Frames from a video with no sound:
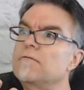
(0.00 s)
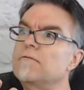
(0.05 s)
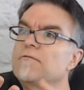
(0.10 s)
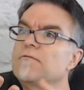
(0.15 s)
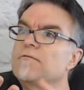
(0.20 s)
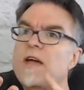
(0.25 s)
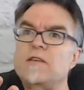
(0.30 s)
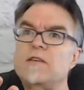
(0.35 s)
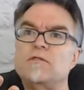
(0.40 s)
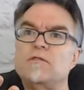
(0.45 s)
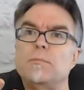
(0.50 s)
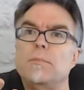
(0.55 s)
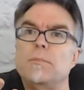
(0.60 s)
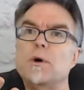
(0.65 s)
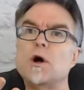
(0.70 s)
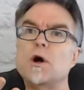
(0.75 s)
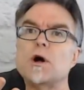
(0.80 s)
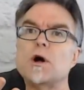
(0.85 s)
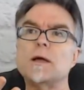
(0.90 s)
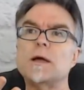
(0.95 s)

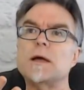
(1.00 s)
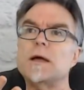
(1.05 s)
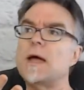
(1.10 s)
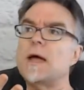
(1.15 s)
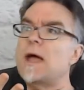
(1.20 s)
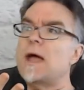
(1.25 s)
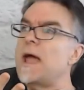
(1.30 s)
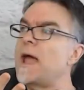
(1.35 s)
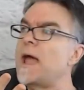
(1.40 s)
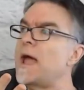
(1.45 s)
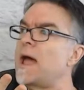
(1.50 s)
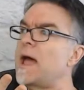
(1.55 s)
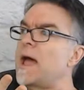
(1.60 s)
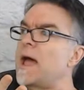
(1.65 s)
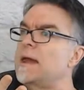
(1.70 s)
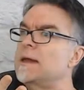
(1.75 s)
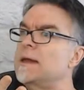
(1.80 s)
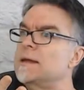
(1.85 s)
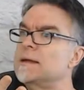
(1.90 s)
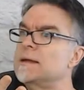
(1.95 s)
Facebook
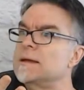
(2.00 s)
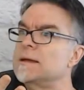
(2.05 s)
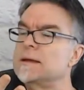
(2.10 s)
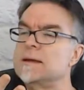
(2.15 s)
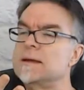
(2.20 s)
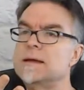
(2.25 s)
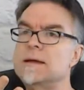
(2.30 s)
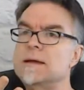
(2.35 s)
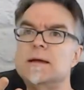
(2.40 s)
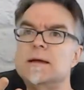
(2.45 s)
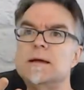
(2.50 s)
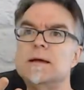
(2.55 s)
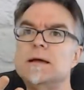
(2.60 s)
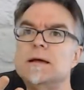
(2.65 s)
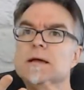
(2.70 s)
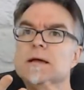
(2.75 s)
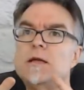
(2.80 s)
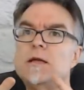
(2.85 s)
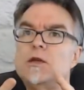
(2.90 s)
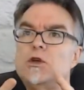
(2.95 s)
and
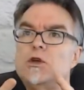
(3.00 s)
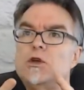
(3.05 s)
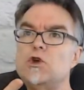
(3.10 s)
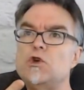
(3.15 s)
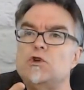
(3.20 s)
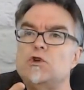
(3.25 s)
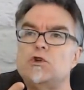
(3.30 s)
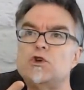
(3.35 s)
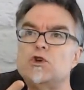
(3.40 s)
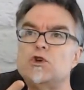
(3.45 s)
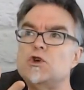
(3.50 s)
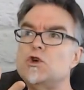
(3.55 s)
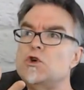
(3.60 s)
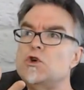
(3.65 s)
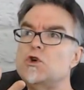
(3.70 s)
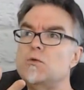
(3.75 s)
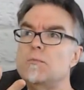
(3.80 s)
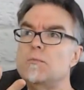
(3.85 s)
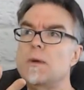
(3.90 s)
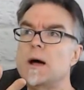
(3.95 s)

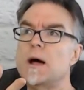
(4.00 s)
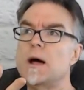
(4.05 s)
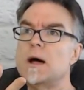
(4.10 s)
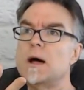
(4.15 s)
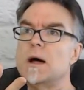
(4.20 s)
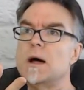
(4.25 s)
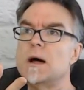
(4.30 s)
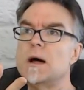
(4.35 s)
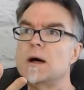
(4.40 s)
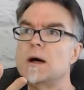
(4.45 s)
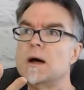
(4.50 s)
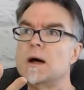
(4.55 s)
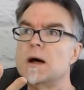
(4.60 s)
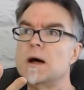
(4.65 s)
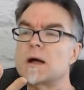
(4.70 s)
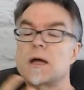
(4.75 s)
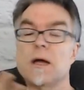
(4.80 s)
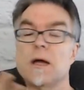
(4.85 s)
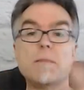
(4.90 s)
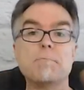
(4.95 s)
YouTube
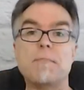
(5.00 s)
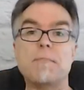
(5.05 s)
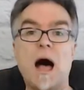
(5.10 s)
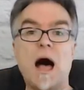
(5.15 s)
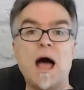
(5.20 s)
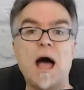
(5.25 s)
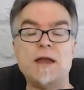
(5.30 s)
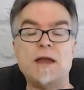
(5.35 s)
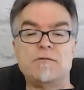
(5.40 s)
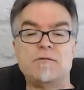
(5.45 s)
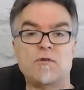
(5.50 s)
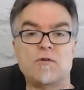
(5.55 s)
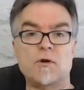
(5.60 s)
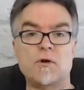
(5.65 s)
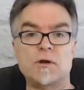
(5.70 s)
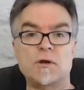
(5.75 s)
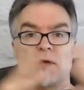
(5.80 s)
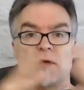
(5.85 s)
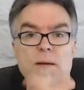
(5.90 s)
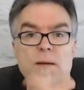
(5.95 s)
combined, for
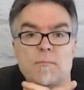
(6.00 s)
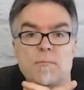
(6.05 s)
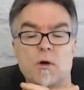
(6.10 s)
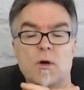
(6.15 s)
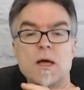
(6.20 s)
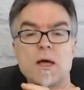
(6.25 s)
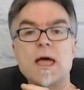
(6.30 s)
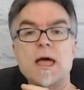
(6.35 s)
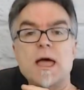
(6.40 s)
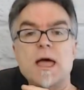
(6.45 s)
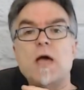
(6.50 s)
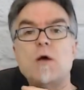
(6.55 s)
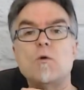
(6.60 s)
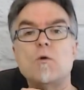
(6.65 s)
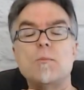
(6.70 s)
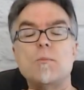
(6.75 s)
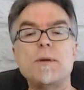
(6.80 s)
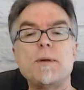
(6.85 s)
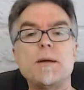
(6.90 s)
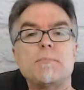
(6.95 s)
example. It
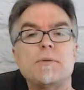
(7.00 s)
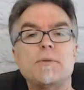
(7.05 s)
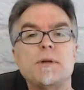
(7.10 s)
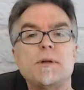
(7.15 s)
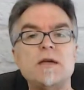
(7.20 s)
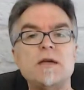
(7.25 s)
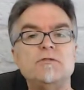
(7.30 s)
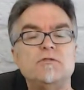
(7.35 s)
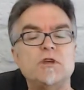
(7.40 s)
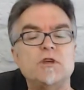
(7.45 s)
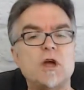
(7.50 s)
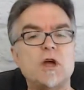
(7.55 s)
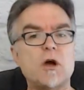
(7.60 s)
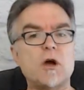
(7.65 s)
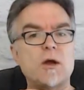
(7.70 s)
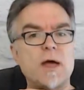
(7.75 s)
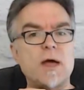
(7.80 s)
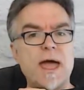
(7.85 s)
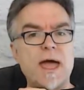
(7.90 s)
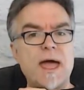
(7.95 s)
will be a place to
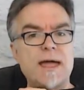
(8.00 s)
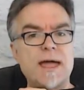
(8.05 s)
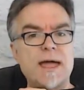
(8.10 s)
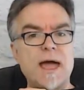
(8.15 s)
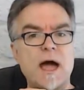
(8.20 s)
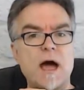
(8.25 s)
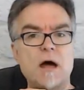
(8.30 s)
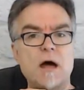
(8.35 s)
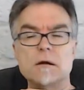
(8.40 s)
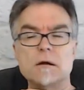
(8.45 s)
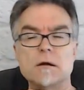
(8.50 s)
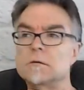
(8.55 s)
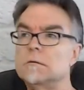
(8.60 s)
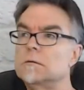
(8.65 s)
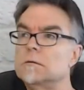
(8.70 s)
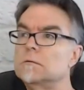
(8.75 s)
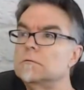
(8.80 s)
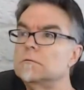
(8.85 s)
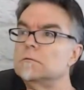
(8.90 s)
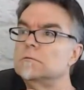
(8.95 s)
go to hang out,
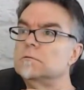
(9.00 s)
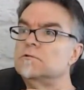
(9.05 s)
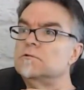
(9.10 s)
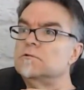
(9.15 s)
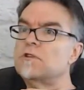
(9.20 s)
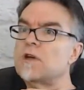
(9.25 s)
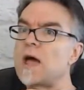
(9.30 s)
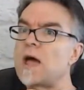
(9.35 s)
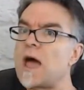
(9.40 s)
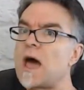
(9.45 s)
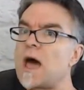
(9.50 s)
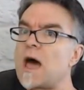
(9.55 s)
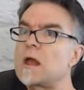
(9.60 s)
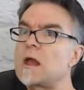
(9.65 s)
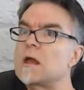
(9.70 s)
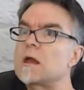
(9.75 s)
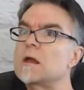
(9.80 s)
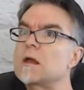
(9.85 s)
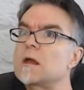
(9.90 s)
chat,